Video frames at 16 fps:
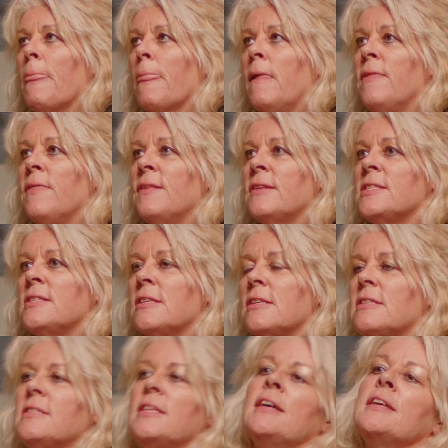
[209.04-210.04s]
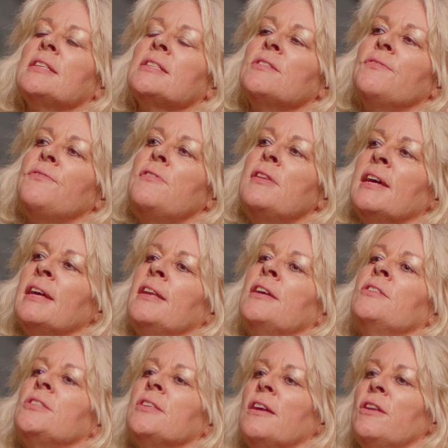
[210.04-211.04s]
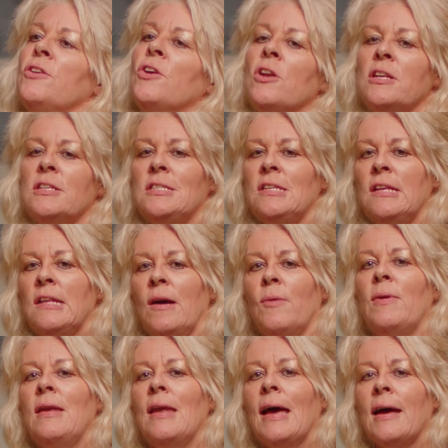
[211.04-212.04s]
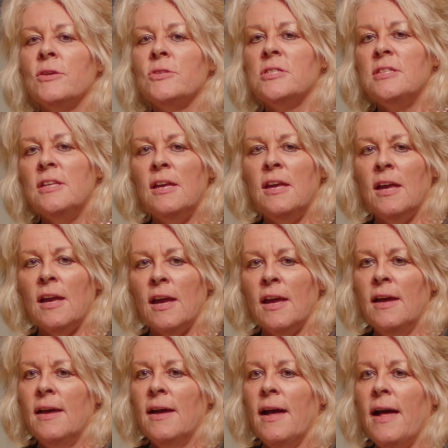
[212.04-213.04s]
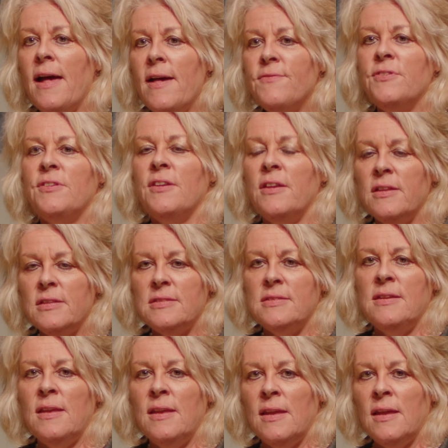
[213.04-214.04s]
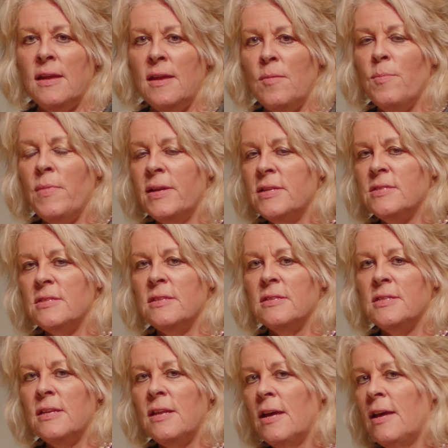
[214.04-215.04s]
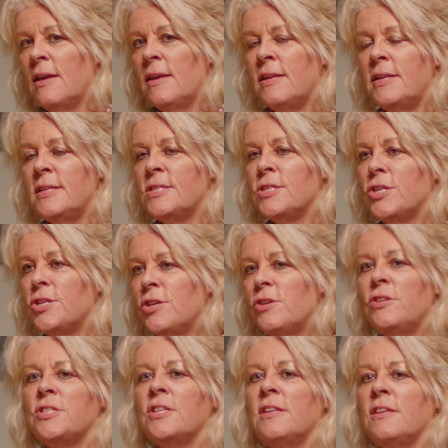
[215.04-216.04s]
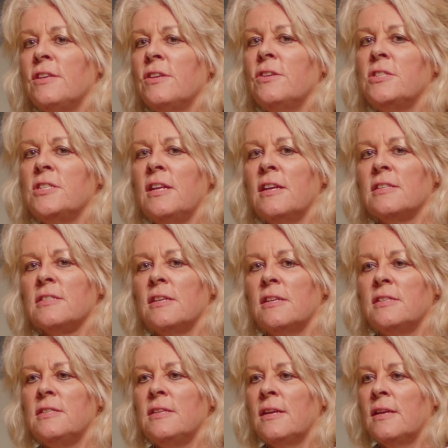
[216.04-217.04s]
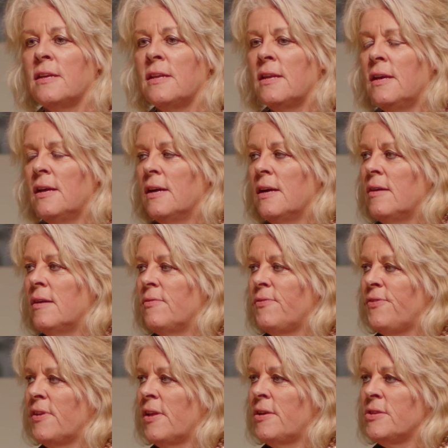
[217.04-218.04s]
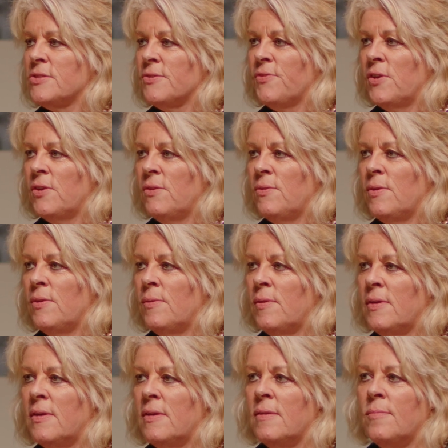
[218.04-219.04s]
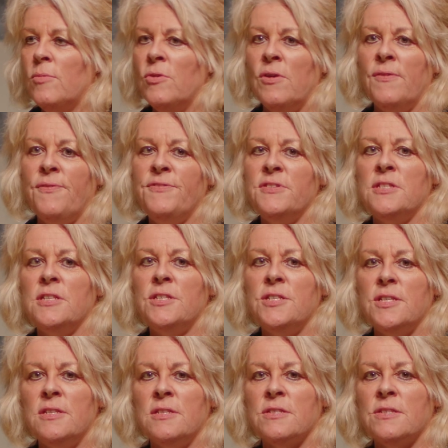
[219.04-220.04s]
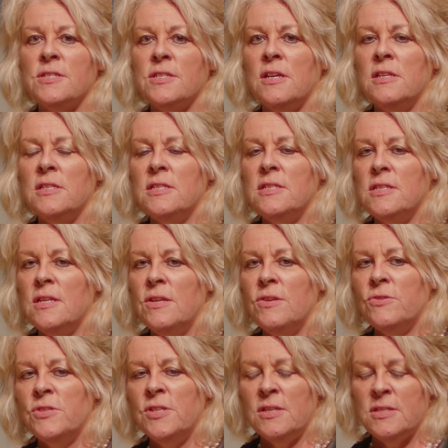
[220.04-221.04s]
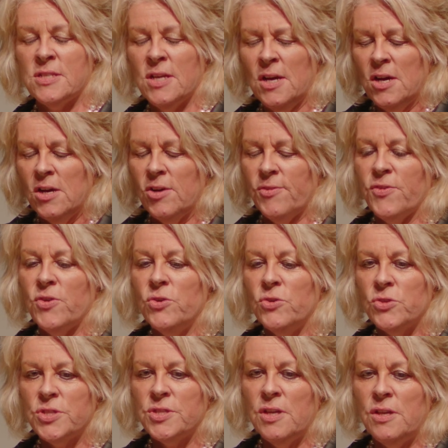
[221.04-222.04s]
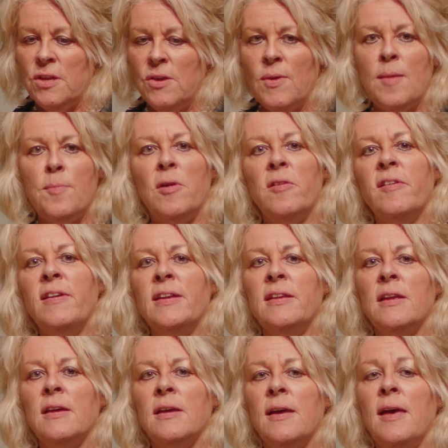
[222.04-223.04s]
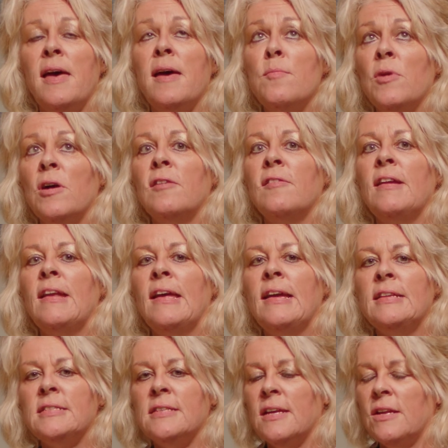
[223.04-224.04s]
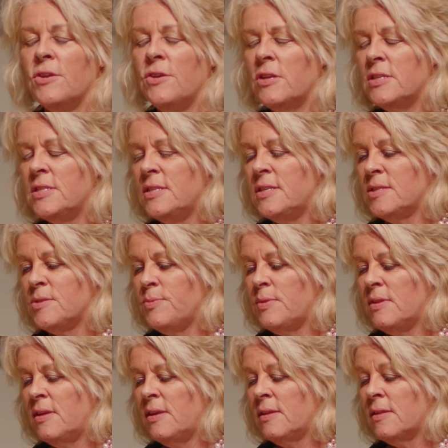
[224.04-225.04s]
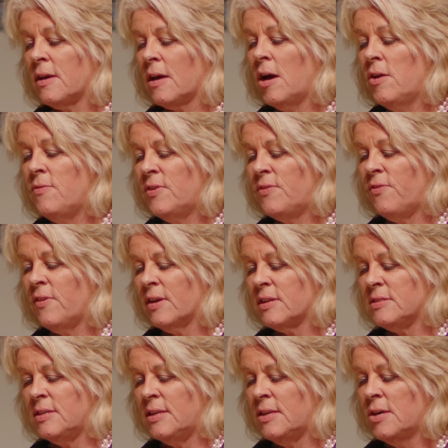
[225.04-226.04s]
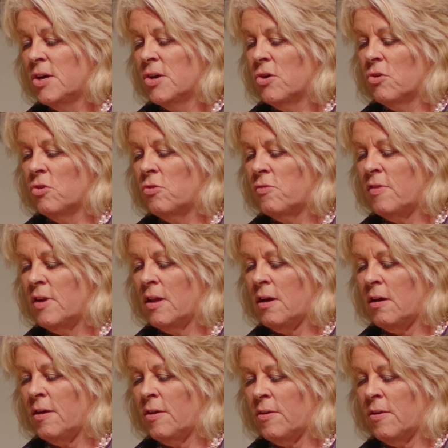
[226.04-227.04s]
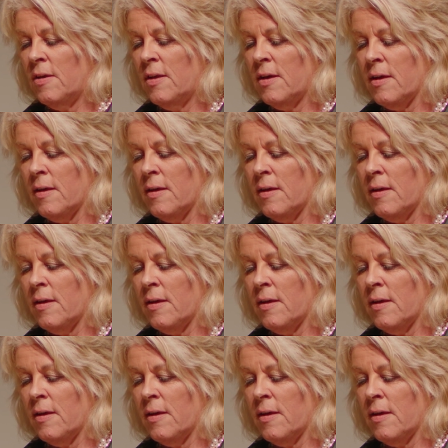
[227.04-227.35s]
the success of nanotechnology that we're now seeing evidenced in medicine today is hugely, hugely exciting. And for those of you who are more physicians or scientists in the audience, of course, the new mRNA technologies with the COVID vaccine all rely on